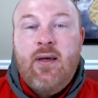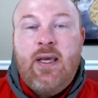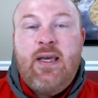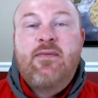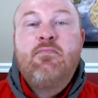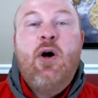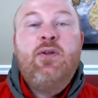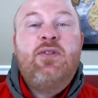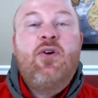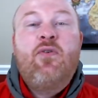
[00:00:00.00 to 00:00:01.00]
He is
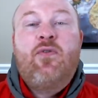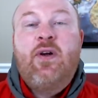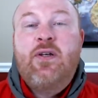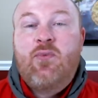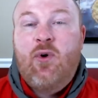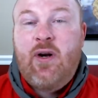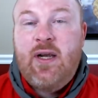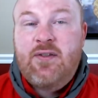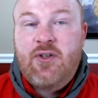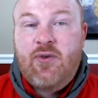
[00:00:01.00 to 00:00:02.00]
most known for his work
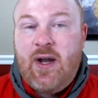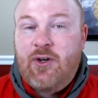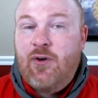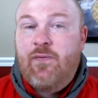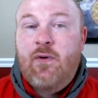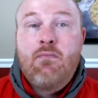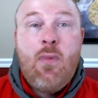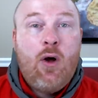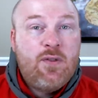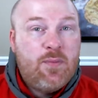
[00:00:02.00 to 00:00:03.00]
as a director for
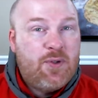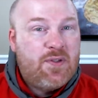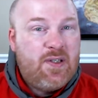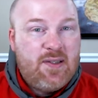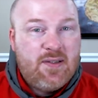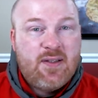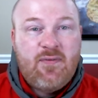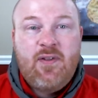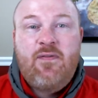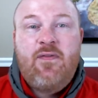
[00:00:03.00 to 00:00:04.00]
multiple seasons of
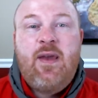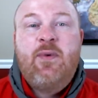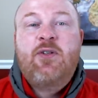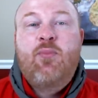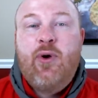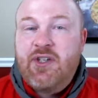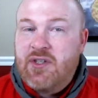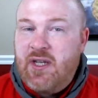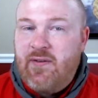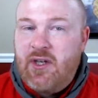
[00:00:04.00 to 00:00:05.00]
the famous British TV